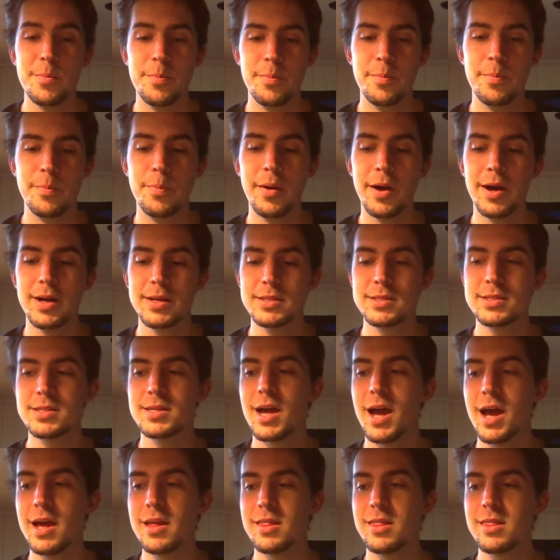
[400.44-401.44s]
but
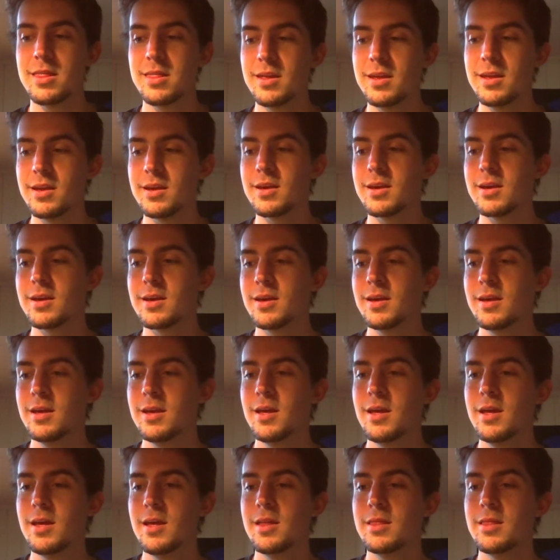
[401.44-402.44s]
I think
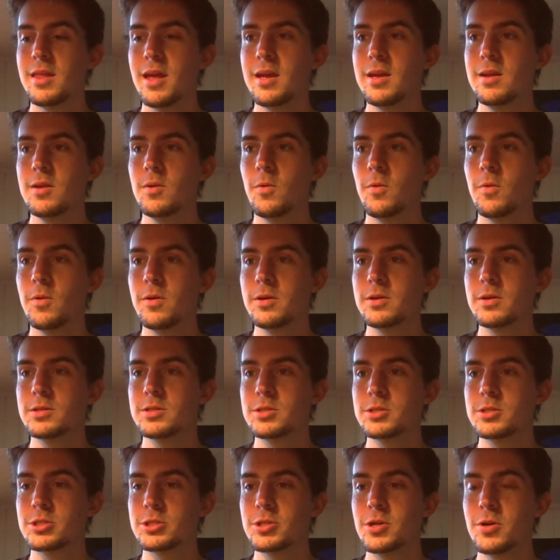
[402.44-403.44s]
that in order to
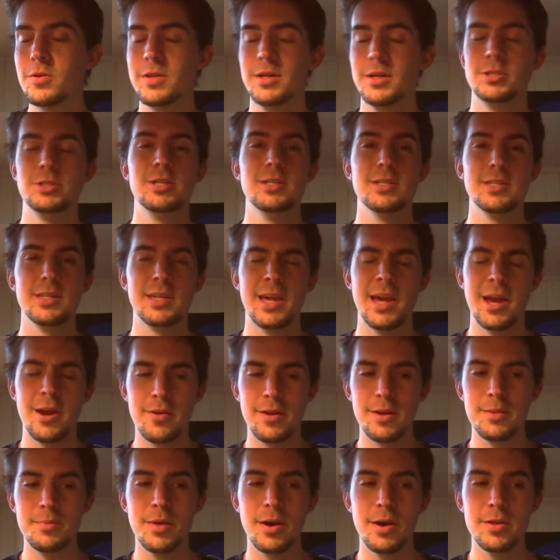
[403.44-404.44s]
show that she's a
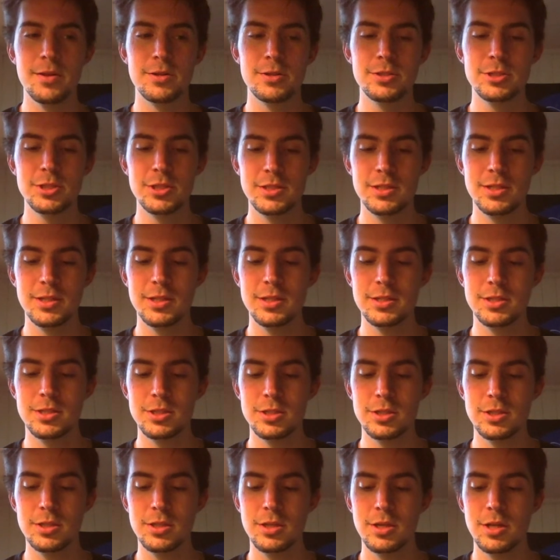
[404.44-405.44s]
caring mother, she needed
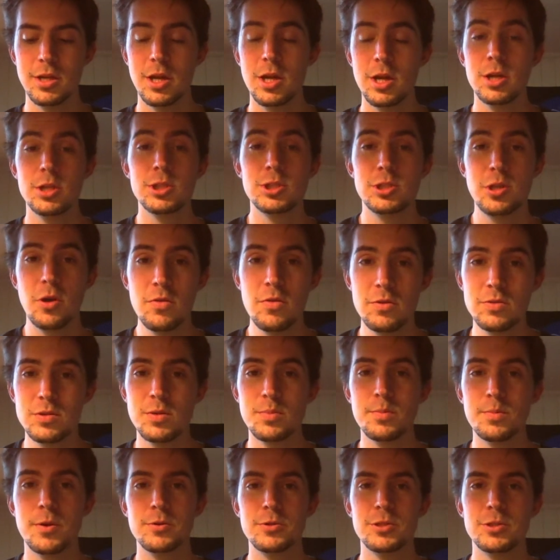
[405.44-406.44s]
to show those
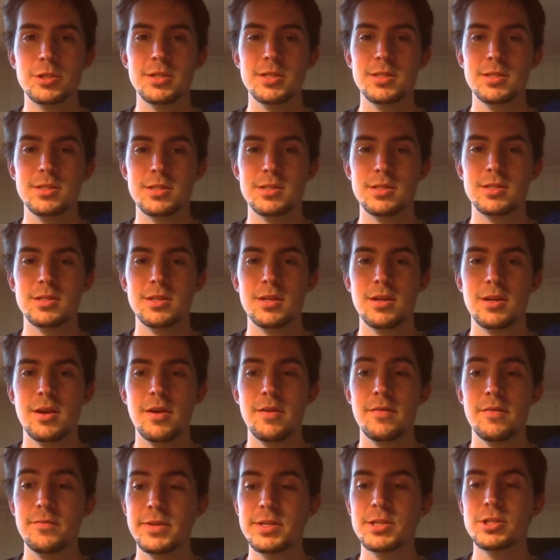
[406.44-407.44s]
emotions
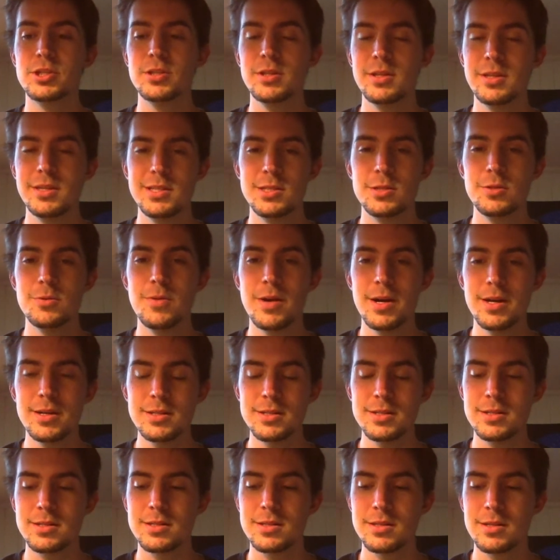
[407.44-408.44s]
visually to
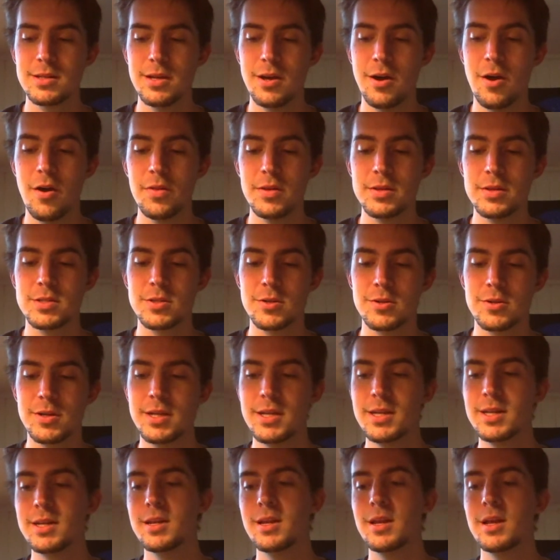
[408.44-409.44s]
us on the
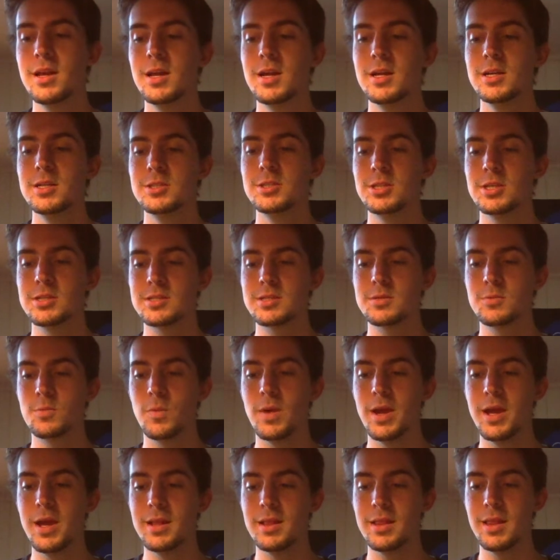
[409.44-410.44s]
screen. Just
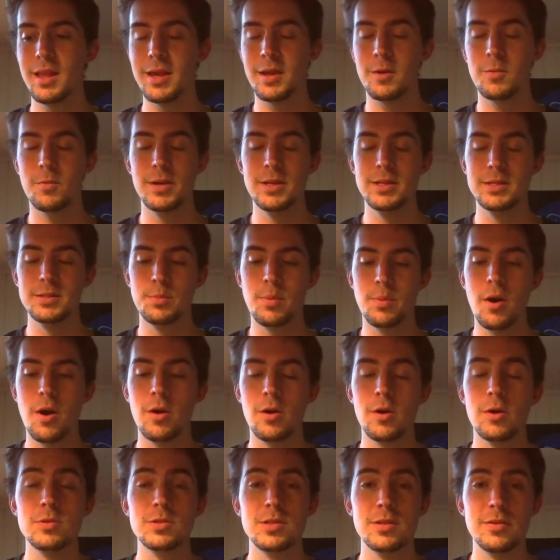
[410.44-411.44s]
when Paul
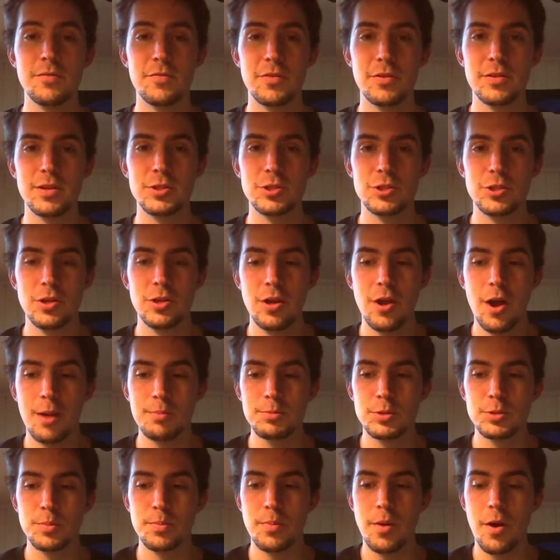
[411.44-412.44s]
goes in for the Gom
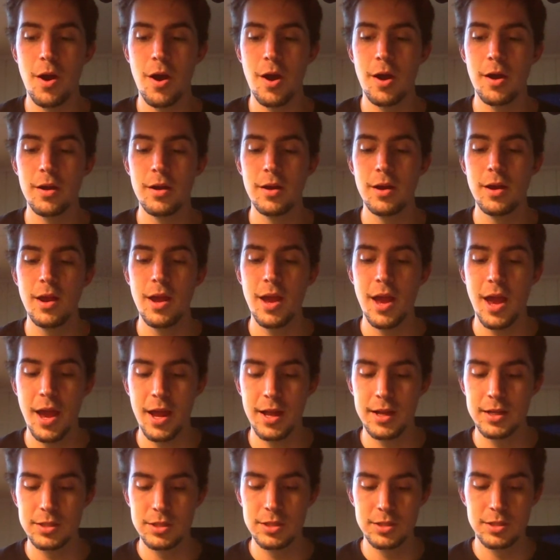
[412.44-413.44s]
Jabbar
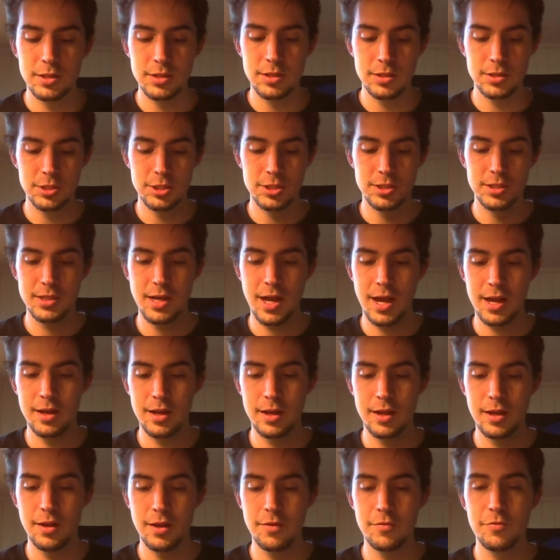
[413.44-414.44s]
and she's kind
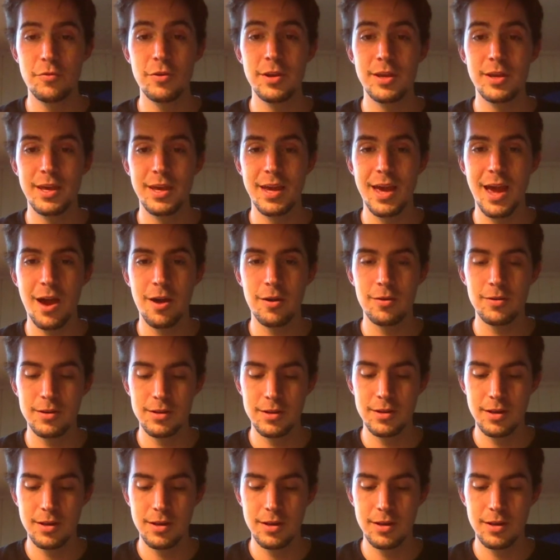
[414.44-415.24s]
of freaking out